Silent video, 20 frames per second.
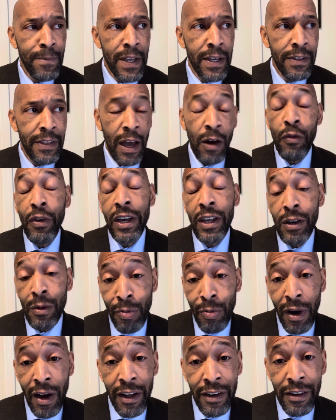That way it'll
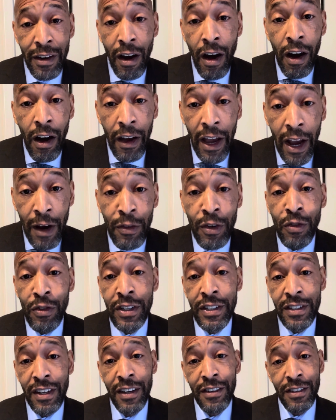broaden
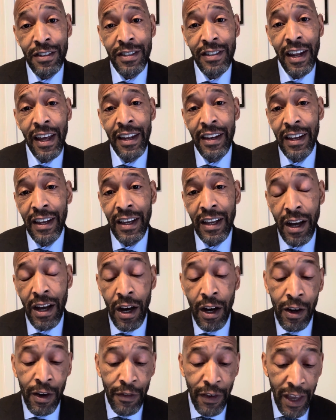everyone's understanding
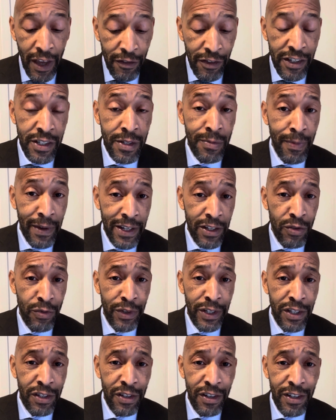of evidence-based
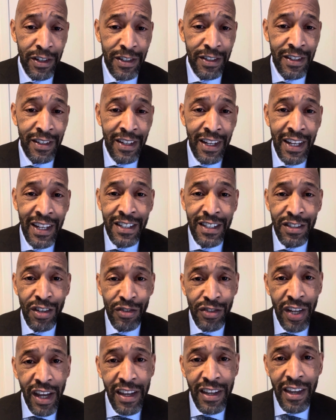research. So
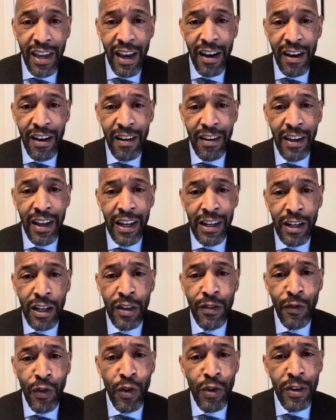take care, and looking
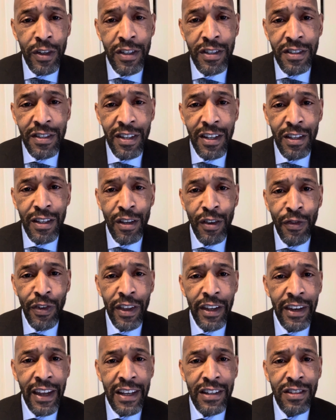forward to seeing you for the
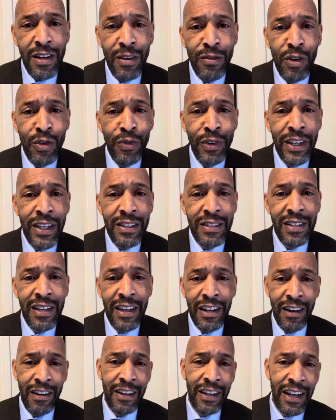next several weeks in
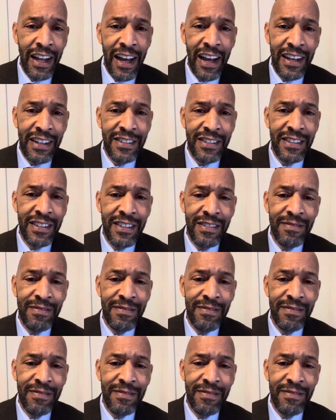our class.